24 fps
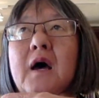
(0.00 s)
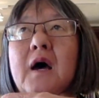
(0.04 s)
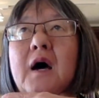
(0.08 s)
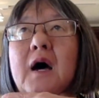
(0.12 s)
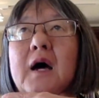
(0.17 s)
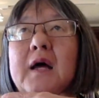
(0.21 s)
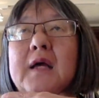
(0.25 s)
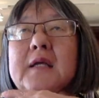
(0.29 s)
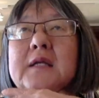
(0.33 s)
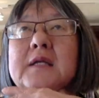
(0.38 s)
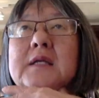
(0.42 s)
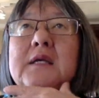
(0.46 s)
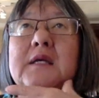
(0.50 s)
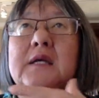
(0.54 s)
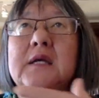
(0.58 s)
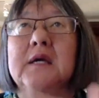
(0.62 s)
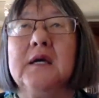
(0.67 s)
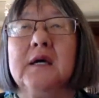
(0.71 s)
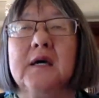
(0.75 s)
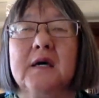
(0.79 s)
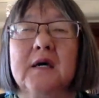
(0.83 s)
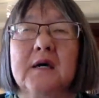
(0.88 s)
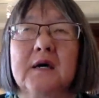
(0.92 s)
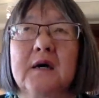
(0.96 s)

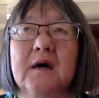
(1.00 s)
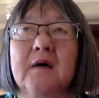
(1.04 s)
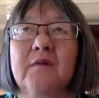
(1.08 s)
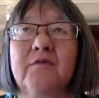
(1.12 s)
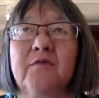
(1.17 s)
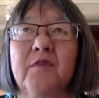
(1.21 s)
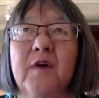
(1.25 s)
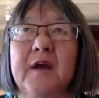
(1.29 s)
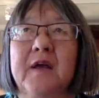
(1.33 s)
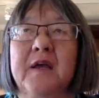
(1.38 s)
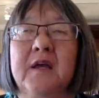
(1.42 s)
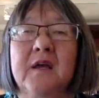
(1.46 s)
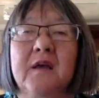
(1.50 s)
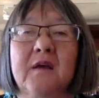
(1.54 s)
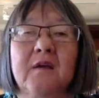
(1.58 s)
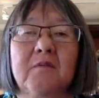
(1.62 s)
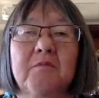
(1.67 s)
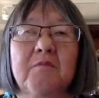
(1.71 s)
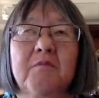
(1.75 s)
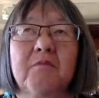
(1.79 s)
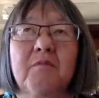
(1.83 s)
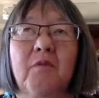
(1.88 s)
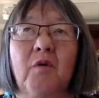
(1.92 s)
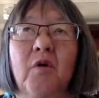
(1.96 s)
idea of
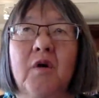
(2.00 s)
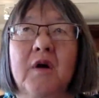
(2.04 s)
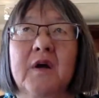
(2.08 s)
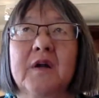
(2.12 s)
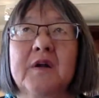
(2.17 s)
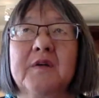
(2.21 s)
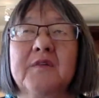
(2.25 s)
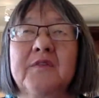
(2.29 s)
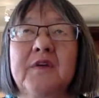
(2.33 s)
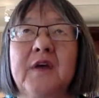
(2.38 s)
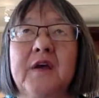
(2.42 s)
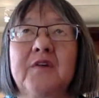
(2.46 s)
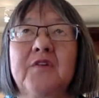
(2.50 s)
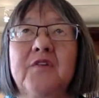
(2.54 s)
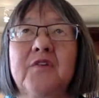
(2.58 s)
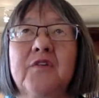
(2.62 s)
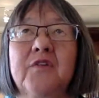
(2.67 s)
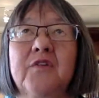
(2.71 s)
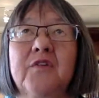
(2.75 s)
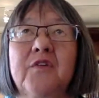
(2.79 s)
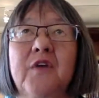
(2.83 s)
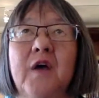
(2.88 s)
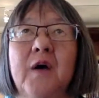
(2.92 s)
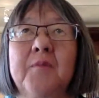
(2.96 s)
Reiki
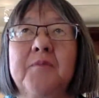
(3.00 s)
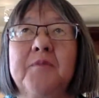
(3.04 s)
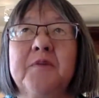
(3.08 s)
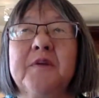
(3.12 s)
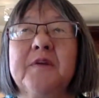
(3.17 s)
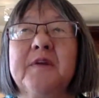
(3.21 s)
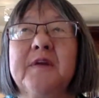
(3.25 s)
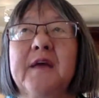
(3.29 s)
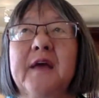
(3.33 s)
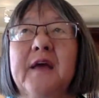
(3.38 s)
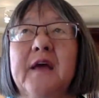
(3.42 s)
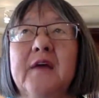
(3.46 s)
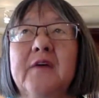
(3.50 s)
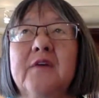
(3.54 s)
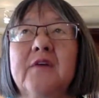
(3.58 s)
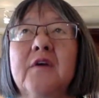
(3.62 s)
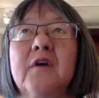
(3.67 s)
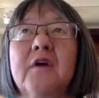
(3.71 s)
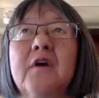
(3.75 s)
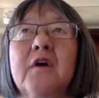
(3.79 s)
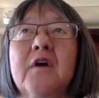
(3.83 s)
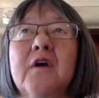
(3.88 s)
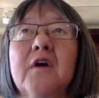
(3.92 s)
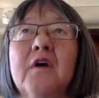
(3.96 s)
organizations up to date,
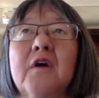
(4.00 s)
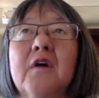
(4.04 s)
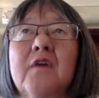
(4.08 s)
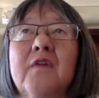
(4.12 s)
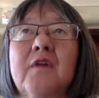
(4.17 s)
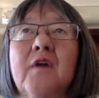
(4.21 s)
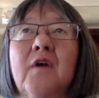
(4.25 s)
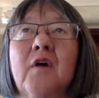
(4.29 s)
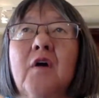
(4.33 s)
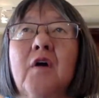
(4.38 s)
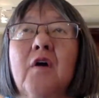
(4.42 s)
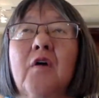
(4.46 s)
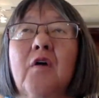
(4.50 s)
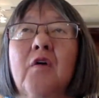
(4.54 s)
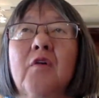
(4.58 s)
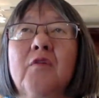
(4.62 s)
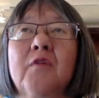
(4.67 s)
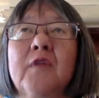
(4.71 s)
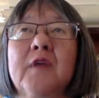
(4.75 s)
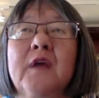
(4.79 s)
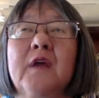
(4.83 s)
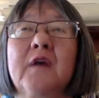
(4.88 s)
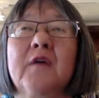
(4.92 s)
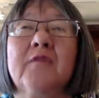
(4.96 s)
there are
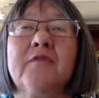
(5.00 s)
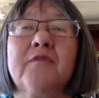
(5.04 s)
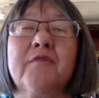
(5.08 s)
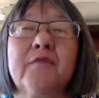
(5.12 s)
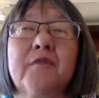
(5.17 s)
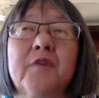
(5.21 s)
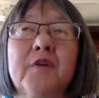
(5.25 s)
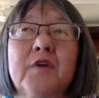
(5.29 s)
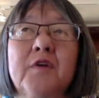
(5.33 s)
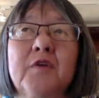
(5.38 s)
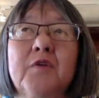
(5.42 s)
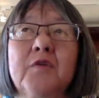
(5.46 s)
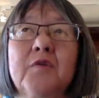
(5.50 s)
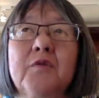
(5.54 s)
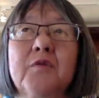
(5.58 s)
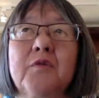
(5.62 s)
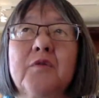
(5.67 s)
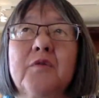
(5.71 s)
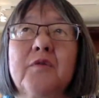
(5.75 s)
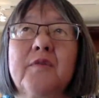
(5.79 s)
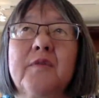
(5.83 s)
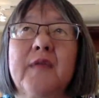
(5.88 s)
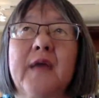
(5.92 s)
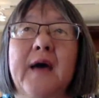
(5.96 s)
only a few
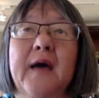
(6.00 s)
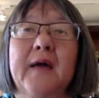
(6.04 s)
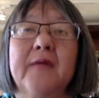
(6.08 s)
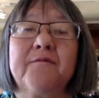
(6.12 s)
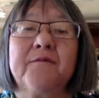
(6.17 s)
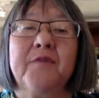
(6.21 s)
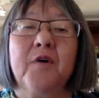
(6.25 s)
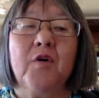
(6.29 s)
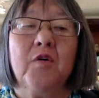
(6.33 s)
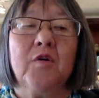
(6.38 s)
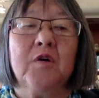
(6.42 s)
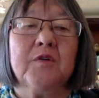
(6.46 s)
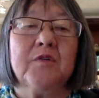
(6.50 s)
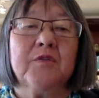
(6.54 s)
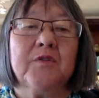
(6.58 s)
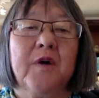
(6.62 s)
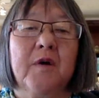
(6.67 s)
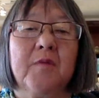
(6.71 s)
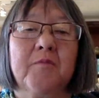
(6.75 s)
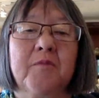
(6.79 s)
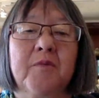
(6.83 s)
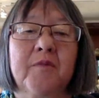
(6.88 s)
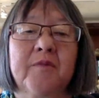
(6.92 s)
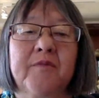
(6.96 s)
that focus
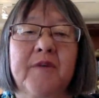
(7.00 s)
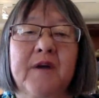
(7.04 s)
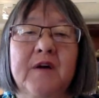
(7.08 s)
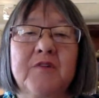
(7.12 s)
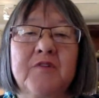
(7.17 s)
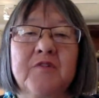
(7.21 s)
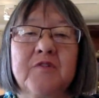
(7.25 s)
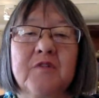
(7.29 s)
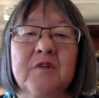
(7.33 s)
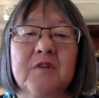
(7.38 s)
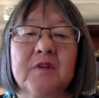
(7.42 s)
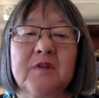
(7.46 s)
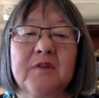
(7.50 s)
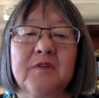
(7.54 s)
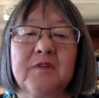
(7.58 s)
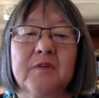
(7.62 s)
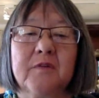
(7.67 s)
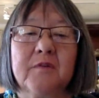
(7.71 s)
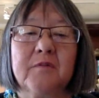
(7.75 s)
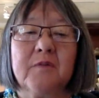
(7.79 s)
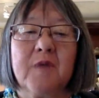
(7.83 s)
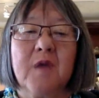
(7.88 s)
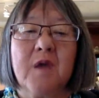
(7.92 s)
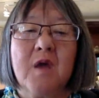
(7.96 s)
on
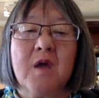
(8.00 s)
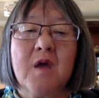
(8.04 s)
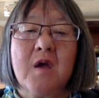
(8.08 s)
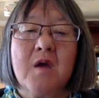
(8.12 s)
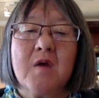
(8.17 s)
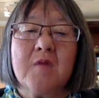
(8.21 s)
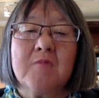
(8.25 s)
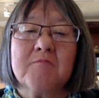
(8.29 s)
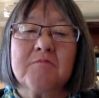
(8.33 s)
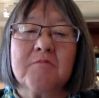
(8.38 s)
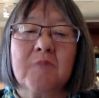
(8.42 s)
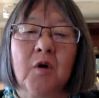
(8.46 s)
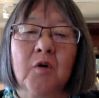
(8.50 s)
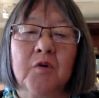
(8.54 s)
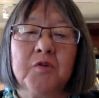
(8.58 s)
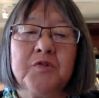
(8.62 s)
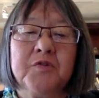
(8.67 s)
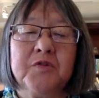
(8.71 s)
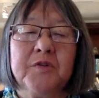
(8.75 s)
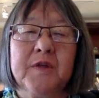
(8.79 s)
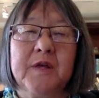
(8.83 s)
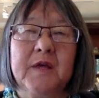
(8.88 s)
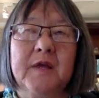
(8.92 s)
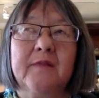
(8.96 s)
professionalism.
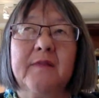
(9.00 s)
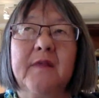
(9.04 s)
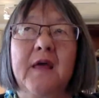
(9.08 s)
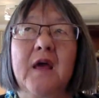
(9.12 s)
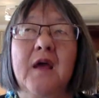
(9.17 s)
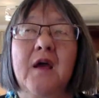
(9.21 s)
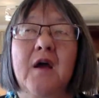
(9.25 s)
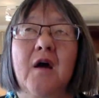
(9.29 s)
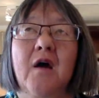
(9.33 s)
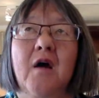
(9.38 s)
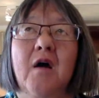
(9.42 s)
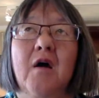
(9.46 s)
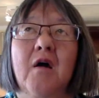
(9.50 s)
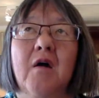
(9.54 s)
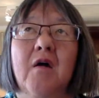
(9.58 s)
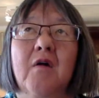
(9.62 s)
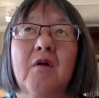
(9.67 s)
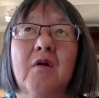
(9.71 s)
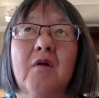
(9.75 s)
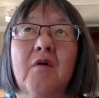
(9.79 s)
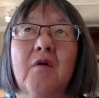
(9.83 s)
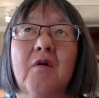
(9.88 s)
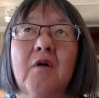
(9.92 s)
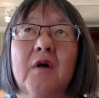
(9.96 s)
Mostly they
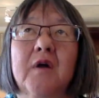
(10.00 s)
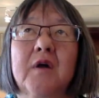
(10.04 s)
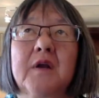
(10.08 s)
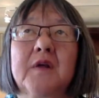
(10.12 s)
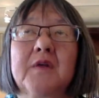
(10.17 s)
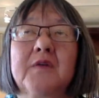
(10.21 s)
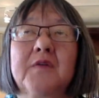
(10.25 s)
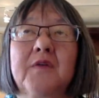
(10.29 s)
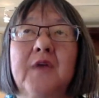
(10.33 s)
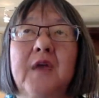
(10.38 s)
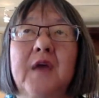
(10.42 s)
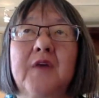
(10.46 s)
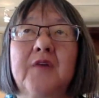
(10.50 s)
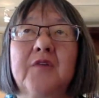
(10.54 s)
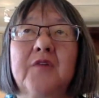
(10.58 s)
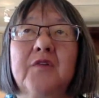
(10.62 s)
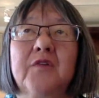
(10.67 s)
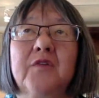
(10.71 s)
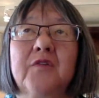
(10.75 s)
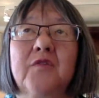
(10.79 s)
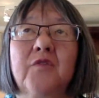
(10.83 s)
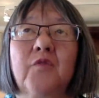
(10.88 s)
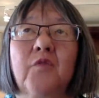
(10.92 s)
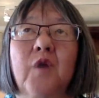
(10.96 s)
are
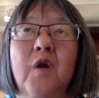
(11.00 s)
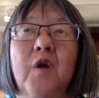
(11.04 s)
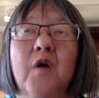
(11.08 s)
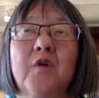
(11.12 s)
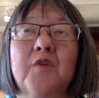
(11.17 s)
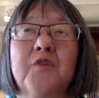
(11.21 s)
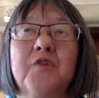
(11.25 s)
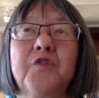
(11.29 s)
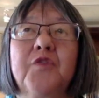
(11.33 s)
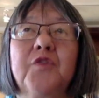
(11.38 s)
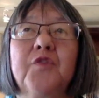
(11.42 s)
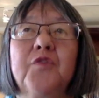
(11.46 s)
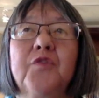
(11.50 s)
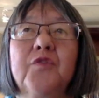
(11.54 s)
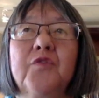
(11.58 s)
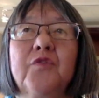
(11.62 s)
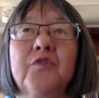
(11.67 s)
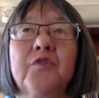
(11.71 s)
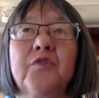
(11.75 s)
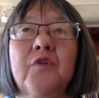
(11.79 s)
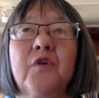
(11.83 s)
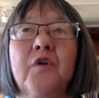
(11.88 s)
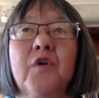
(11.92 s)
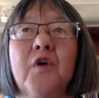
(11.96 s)
organizations where
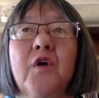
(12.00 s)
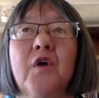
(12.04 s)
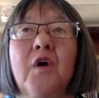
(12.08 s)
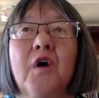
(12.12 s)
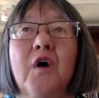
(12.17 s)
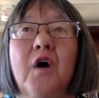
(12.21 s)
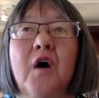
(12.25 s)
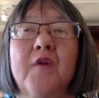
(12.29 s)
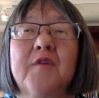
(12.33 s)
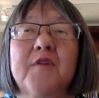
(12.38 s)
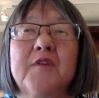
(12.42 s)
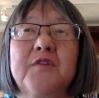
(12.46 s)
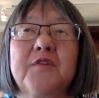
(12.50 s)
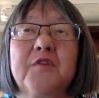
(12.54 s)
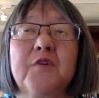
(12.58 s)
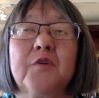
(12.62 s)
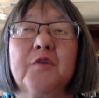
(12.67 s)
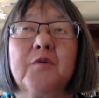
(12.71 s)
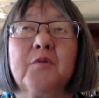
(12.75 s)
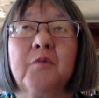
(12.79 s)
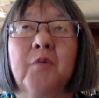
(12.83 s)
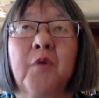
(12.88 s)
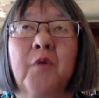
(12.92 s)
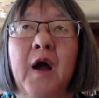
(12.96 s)
students of a
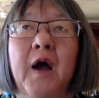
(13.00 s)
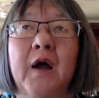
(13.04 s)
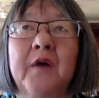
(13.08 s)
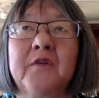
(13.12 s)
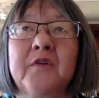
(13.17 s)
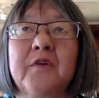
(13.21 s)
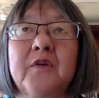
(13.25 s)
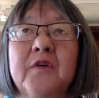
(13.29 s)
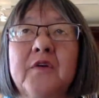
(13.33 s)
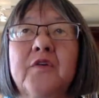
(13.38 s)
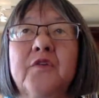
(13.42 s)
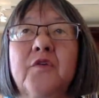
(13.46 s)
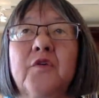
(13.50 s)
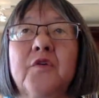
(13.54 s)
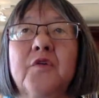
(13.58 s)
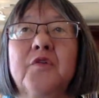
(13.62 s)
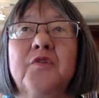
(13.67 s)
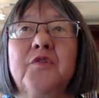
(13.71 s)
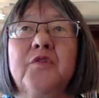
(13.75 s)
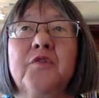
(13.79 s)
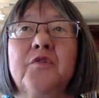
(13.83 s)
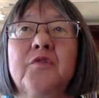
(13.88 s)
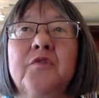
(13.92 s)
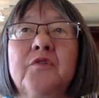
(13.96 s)
certain practice
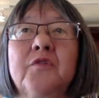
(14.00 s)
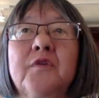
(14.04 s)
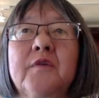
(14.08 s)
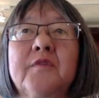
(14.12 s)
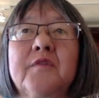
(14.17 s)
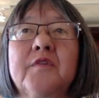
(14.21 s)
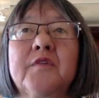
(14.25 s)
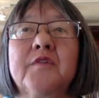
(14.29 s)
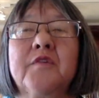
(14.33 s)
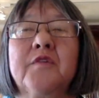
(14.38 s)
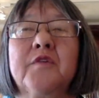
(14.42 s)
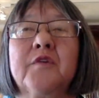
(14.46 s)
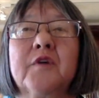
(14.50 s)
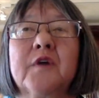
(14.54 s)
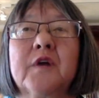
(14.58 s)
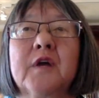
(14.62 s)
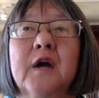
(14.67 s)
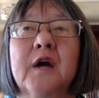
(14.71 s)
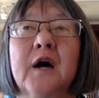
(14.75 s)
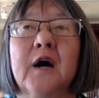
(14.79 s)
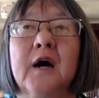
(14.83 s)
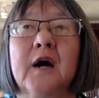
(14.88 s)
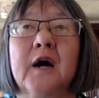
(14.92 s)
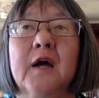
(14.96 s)
or students of a certain
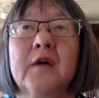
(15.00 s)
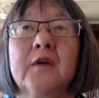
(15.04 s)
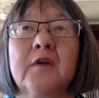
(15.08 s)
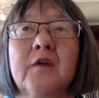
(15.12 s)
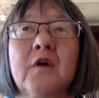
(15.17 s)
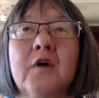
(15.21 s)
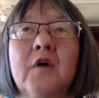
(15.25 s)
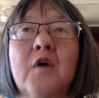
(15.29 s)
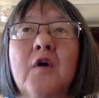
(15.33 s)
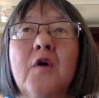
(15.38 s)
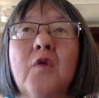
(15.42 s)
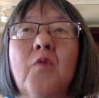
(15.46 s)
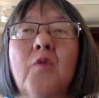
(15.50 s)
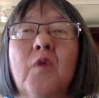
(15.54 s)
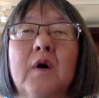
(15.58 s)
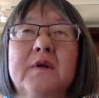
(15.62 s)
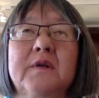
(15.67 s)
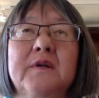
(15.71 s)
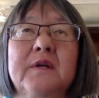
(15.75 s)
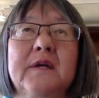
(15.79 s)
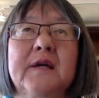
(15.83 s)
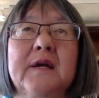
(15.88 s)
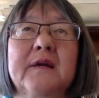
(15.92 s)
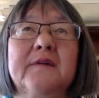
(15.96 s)
kind
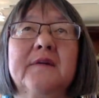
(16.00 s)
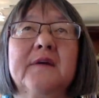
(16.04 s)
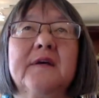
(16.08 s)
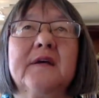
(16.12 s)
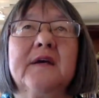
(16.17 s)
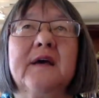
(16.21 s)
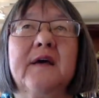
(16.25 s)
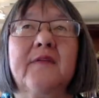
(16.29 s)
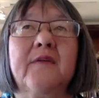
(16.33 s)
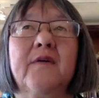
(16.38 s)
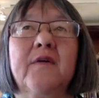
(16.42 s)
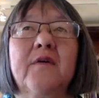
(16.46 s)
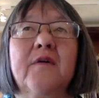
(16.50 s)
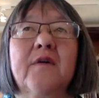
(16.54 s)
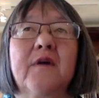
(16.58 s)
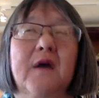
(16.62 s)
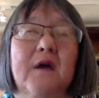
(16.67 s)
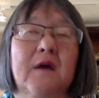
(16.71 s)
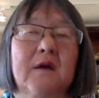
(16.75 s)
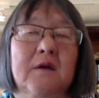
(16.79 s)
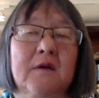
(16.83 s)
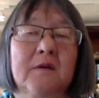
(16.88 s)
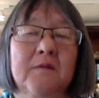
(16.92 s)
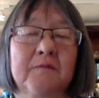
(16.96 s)
want to get together
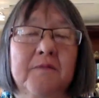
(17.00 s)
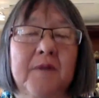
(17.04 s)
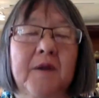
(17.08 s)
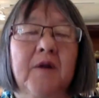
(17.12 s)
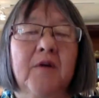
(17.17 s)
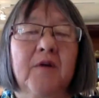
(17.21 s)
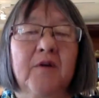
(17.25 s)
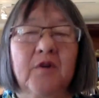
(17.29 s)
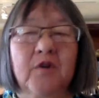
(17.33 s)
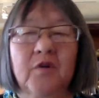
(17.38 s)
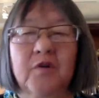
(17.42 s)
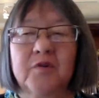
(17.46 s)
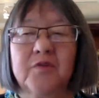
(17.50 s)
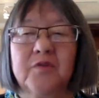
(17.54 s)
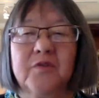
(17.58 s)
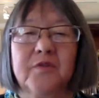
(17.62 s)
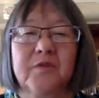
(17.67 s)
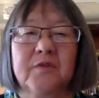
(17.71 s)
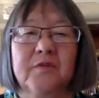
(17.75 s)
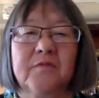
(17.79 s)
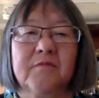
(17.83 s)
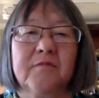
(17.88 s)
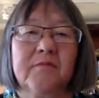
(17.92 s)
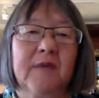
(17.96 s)
and compare
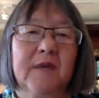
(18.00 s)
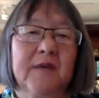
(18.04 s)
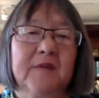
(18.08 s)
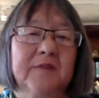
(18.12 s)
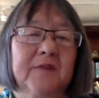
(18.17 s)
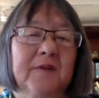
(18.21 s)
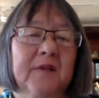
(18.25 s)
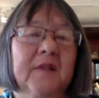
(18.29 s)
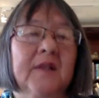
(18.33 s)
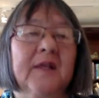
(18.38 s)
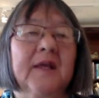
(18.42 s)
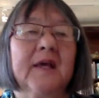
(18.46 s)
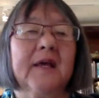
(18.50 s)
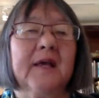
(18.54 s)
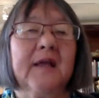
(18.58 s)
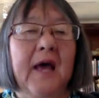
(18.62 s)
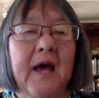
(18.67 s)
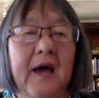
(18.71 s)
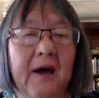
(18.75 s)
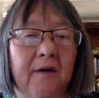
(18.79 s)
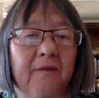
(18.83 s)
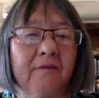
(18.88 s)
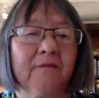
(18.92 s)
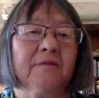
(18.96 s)
notes, basically, and
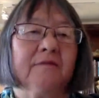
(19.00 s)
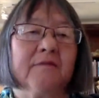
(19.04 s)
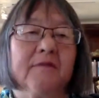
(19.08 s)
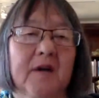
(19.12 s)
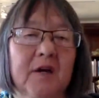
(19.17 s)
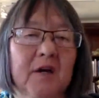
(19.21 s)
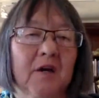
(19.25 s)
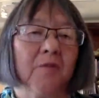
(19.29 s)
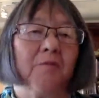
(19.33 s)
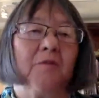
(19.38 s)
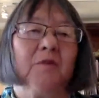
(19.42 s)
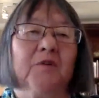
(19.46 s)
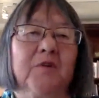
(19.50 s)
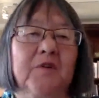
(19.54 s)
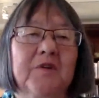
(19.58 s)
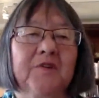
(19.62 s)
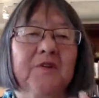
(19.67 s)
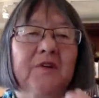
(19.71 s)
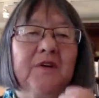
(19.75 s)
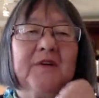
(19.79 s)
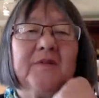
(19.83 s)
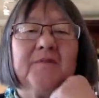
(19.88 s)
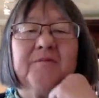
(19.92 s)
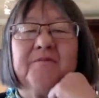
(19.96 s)
have a community.